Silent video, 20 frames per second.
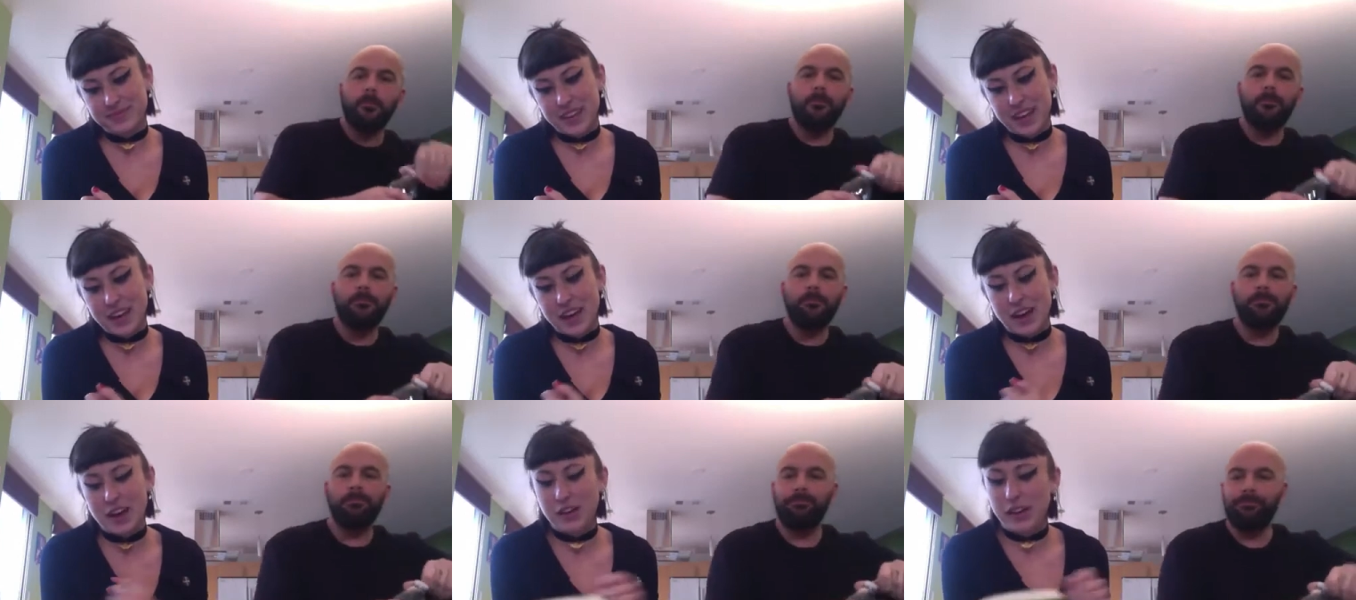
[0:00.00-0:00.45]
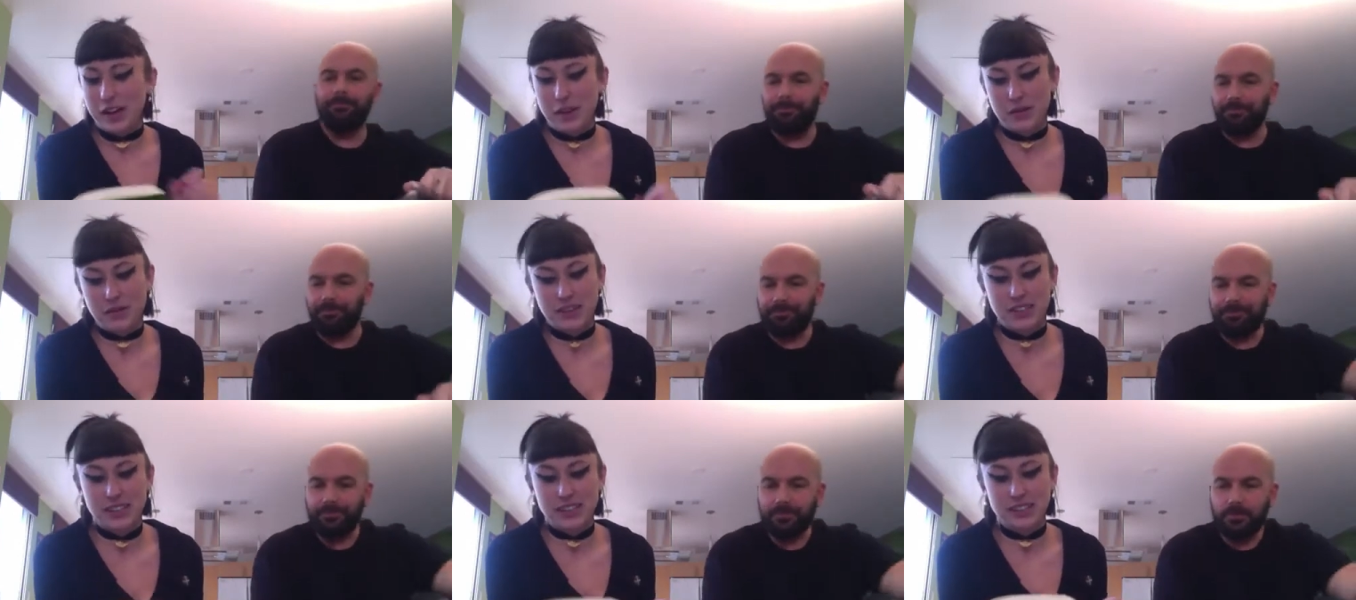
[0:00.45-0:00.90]
Speaker 1: to talk more.
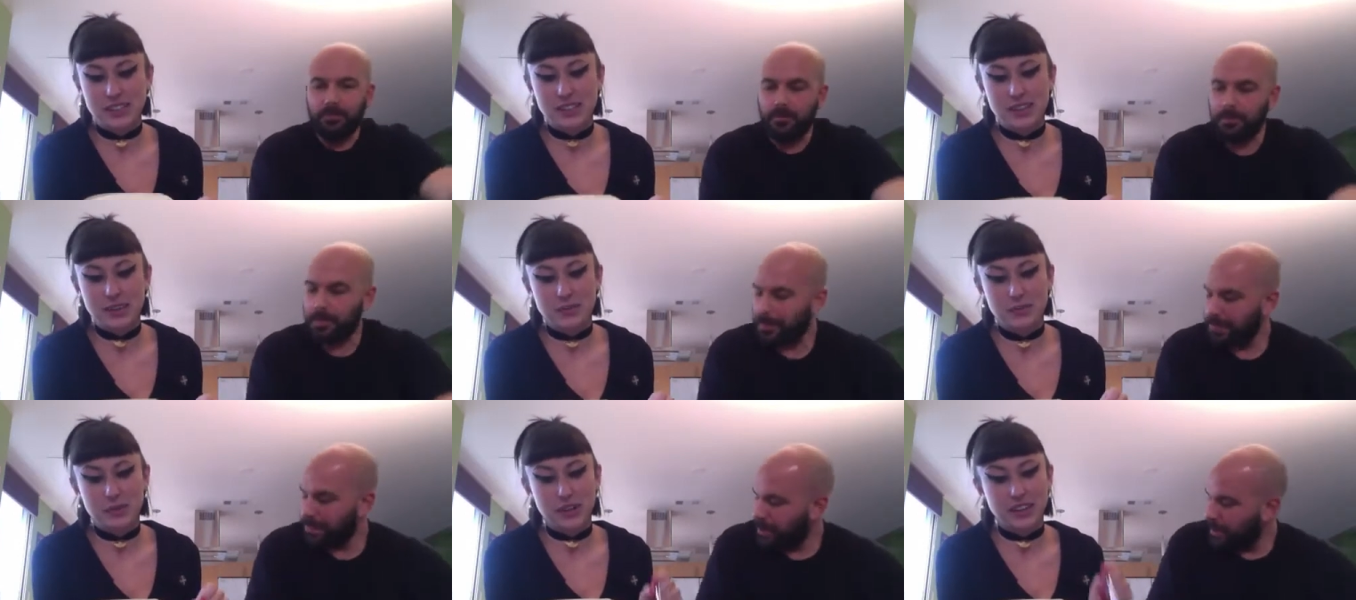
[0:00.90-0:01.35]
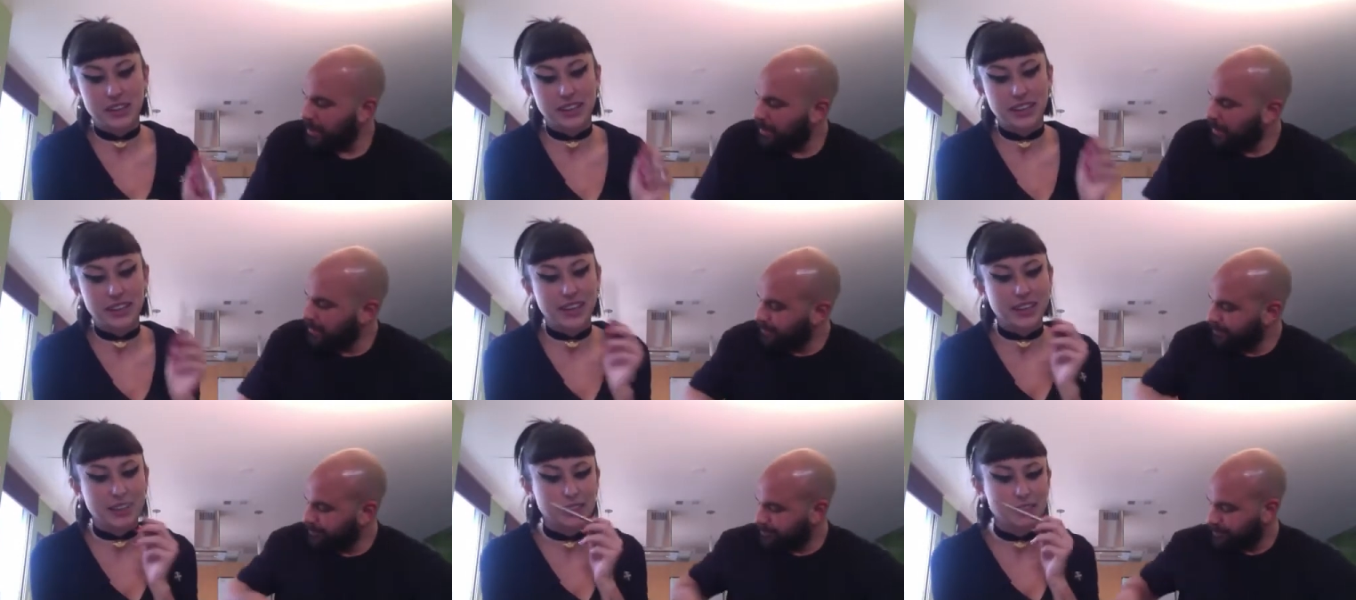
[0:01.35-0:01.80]
Yeah, let's talk yes. about the
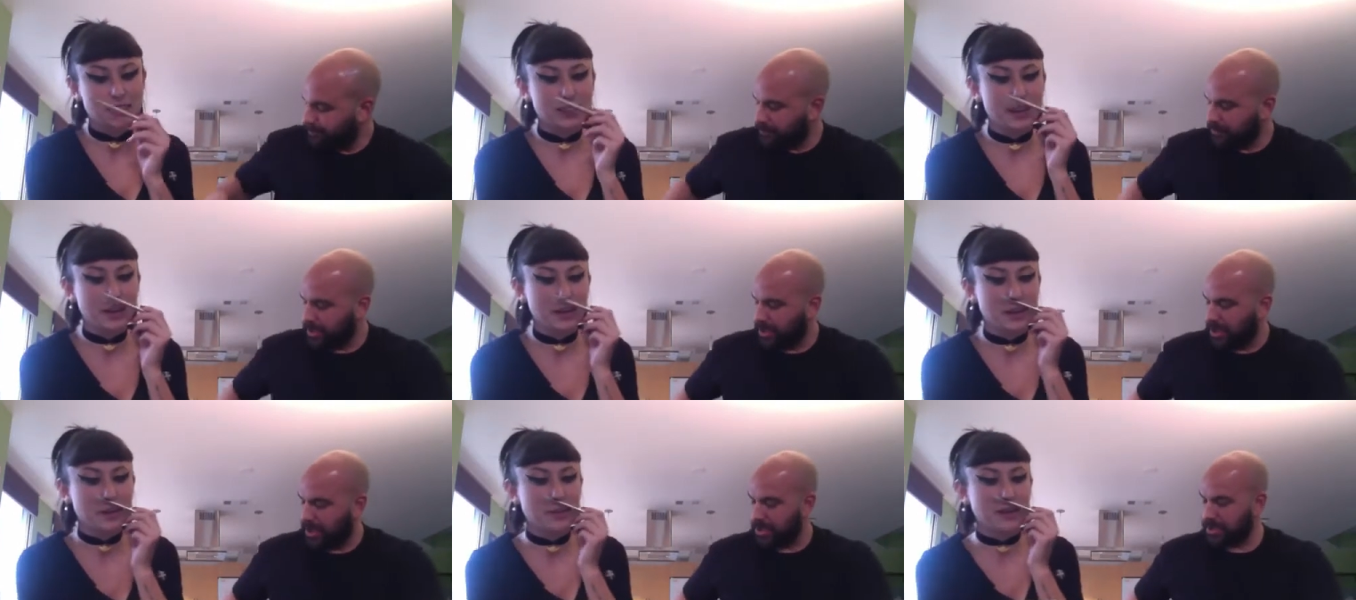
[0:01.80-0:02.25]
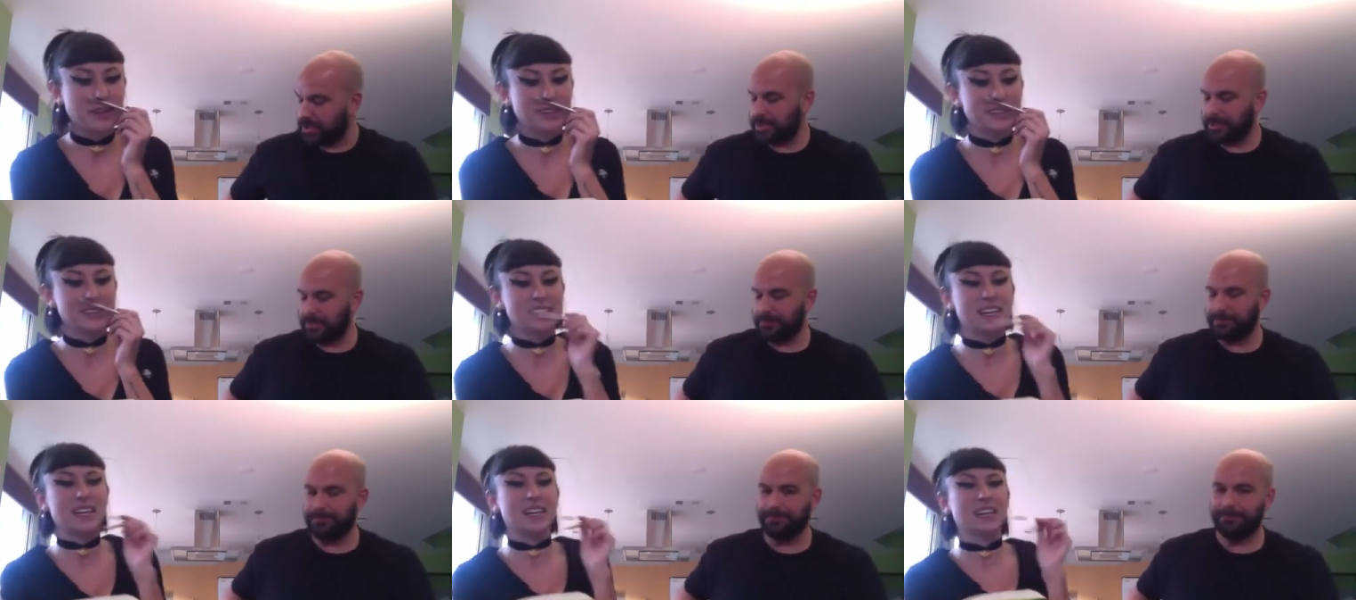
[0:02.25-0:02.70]
dating sites and
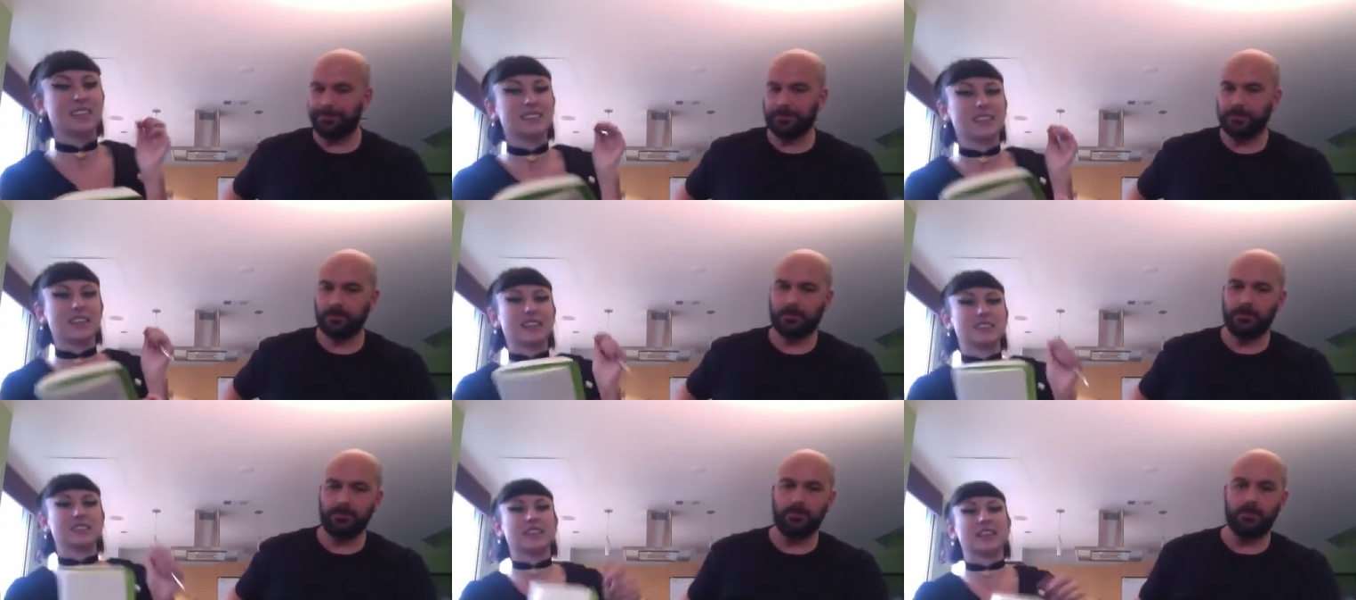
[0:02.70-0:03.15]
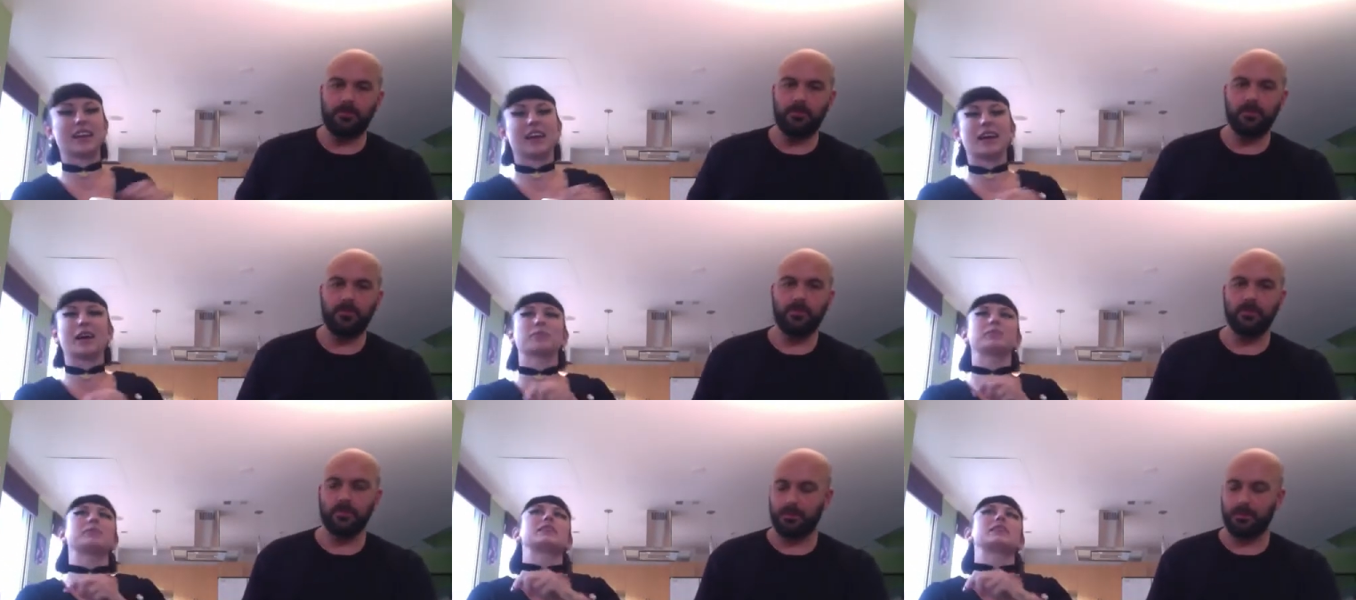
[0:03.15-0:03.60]
apps. Okay.